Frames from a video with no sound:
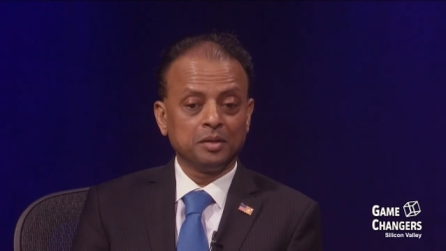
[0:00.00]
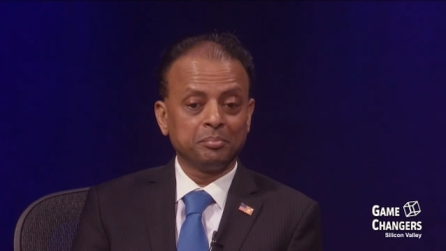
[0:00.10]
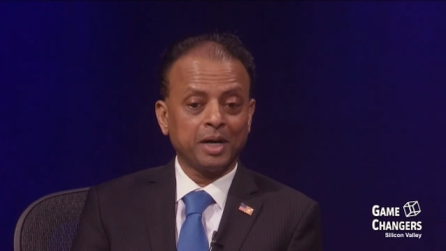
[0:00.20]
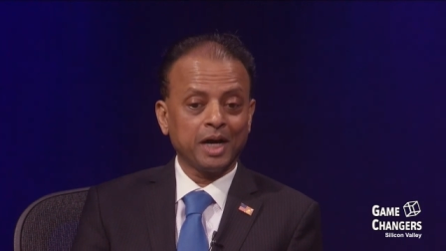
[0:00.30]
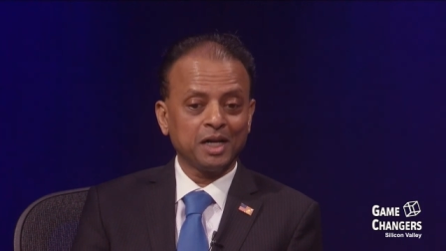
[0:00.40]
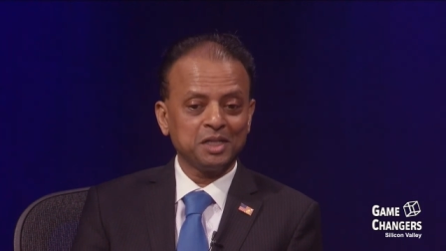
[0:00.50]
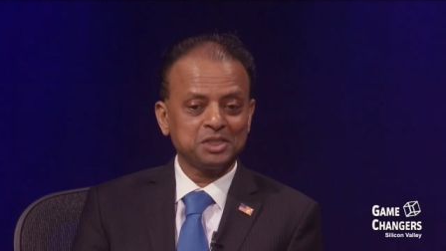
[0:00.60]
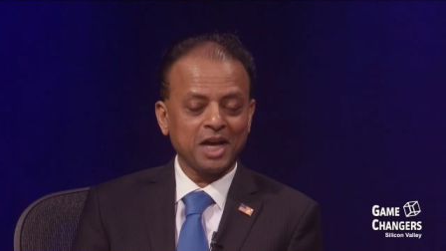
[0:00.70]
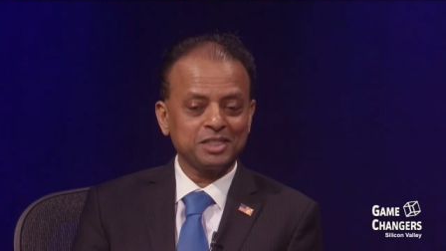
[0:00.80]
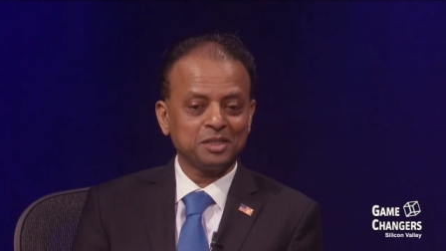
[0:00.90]
by
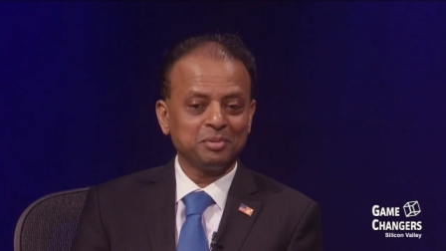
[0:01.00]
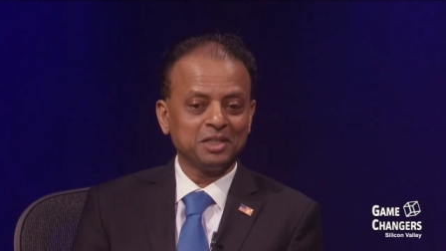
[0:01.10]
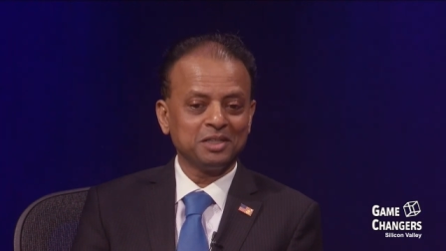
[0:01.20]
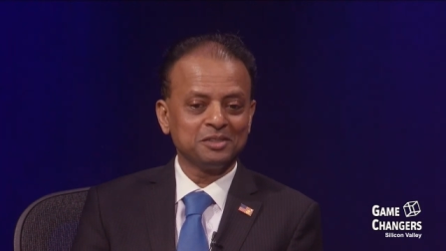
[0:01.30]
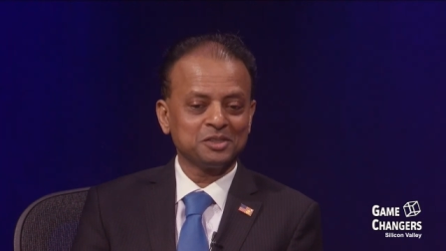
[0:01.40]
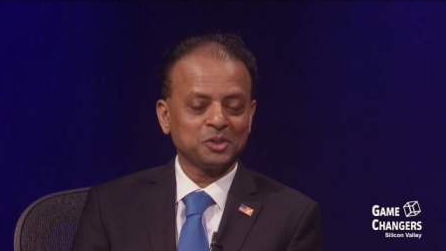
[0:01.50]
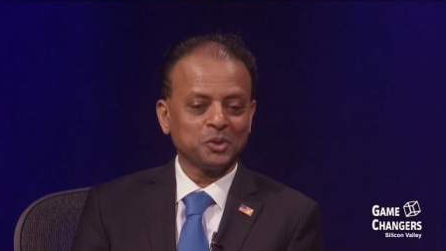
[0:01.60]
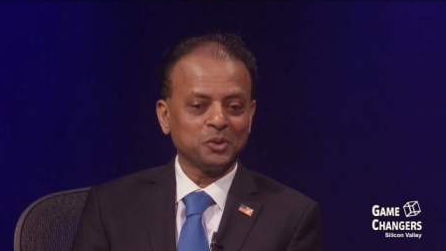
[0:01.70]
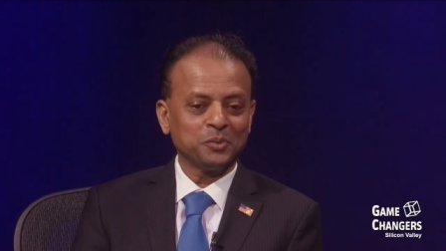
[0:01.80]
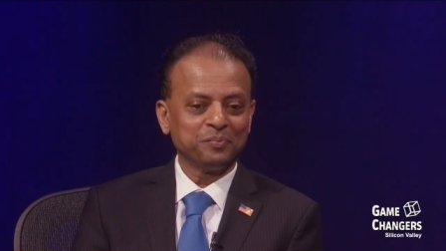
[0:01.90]
ChatGPT.
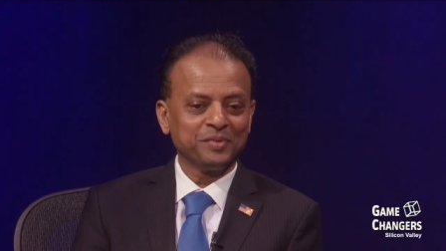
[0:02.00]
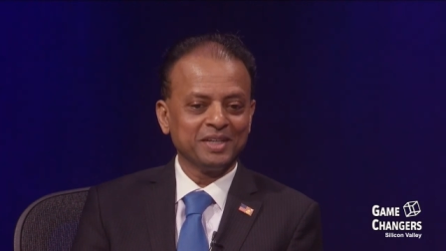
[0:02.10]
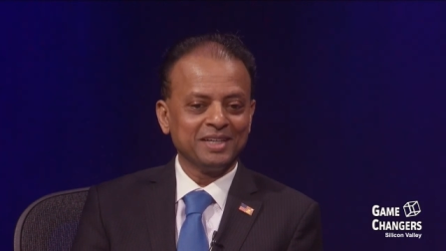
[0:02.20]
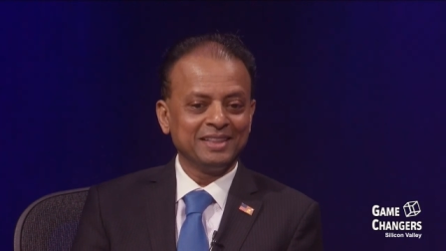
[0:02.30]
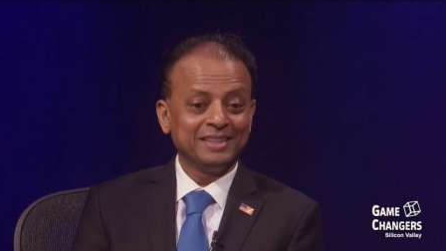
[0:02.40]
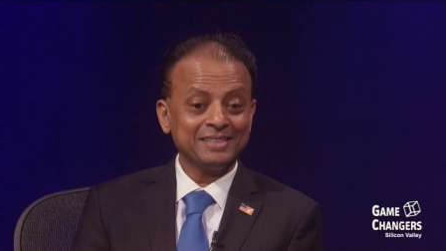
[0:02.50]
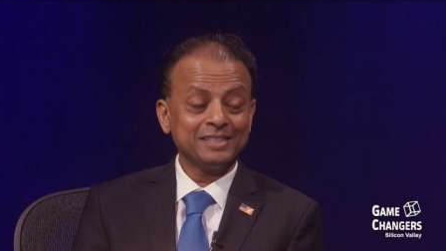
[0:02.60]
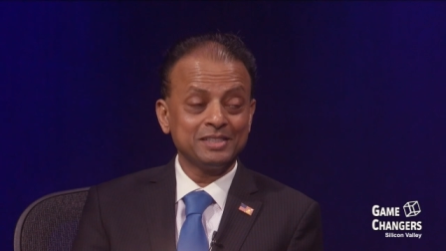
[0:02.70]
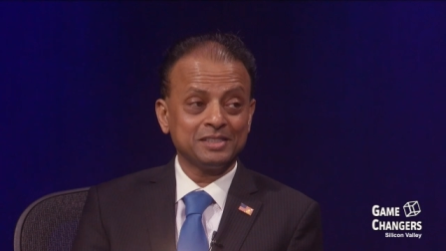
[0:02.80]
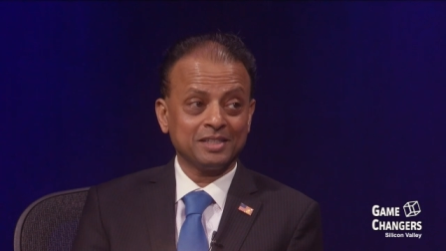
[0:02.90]
So this
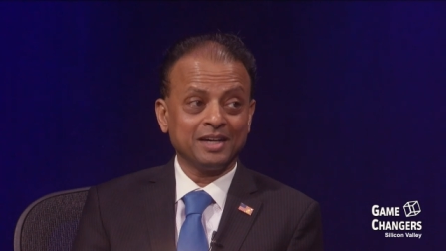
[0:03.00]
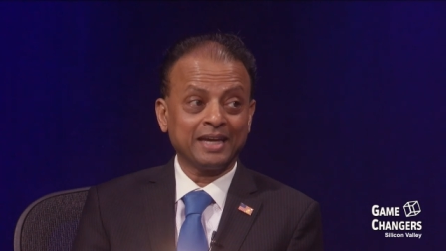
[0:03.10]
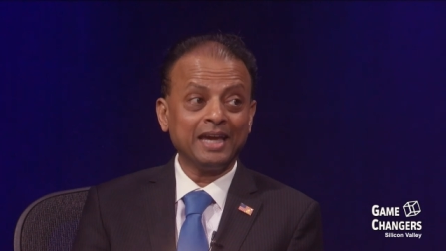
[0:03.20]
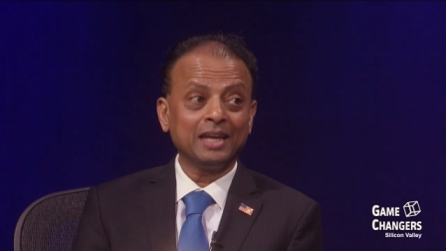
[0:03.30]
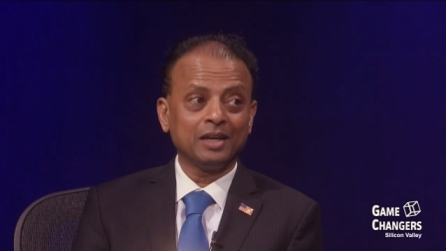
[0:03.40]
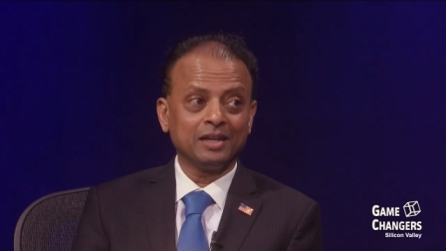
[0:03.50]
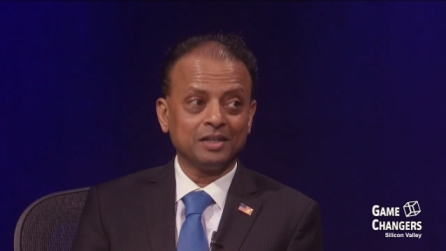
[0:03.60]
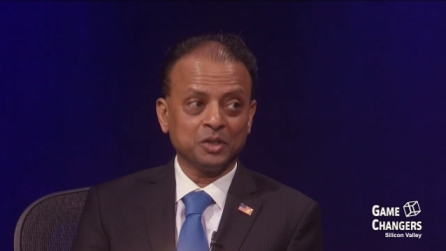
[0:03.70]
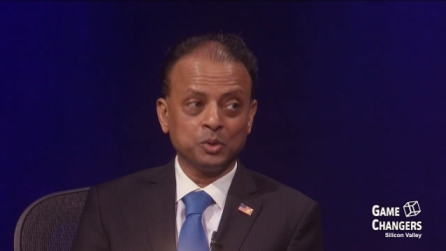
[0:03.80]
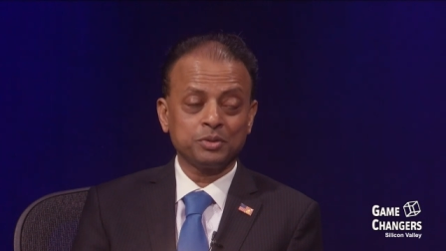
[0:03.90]
is, again,
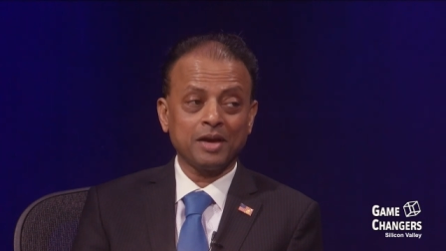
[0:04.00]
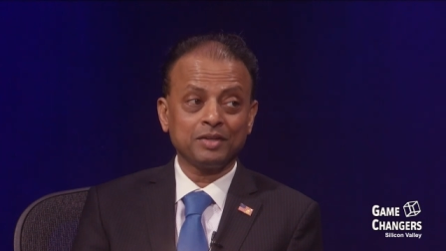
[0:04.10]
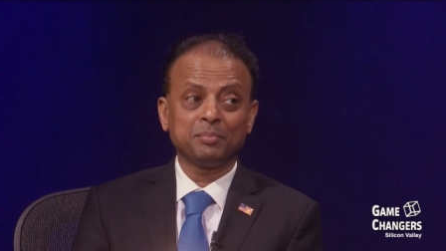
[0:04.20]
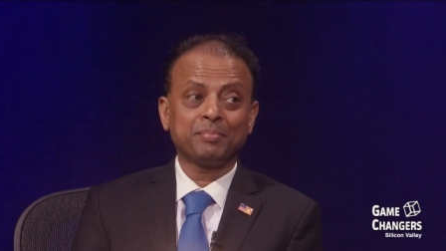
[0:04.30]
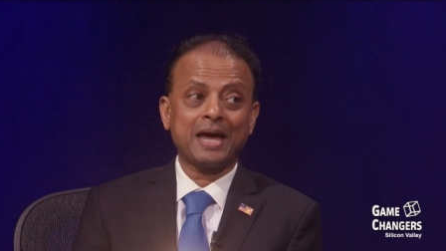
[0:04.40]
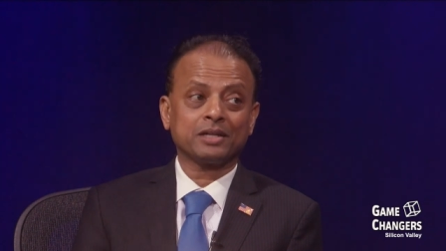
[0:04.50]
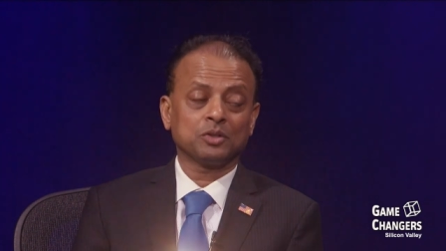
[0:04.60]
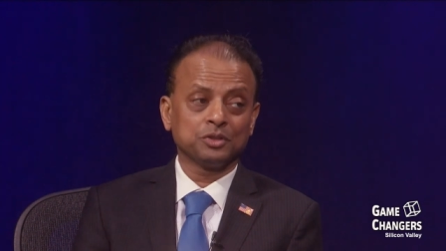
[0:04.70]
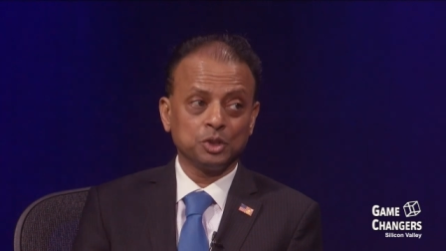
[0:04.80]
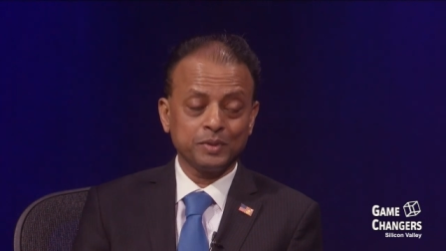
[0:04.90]
going to have an impact
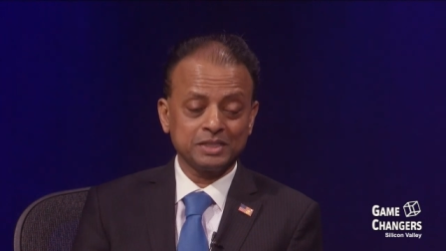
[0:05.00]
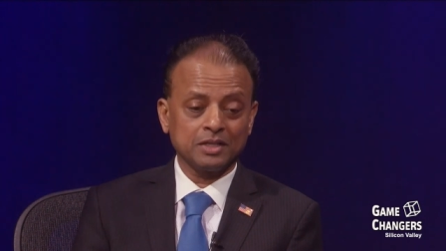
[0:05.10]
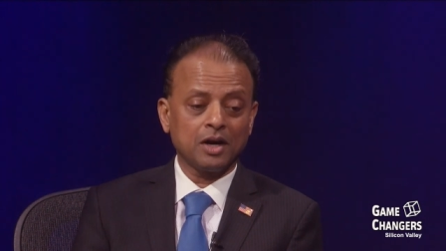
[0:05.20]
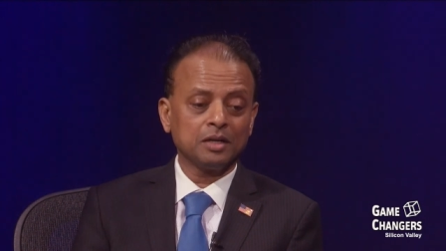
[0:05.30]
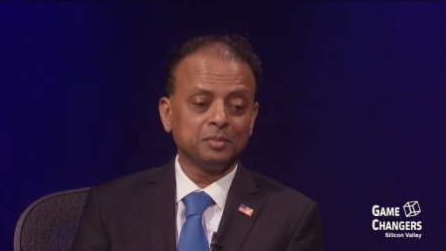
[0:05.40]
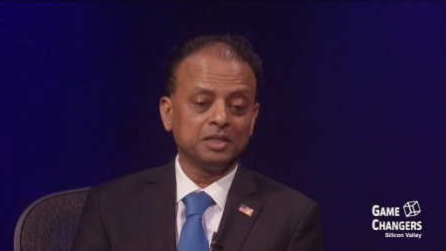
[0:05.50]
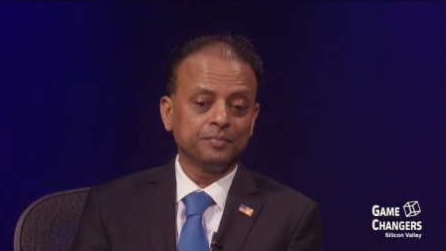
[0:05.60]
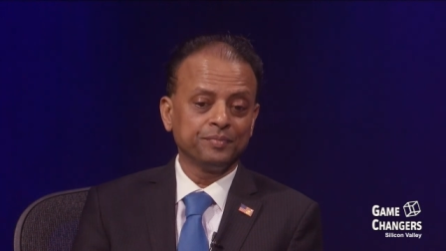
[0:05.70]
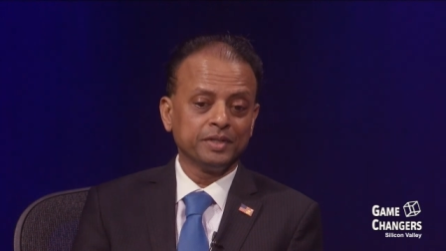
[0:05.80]
on the US economy.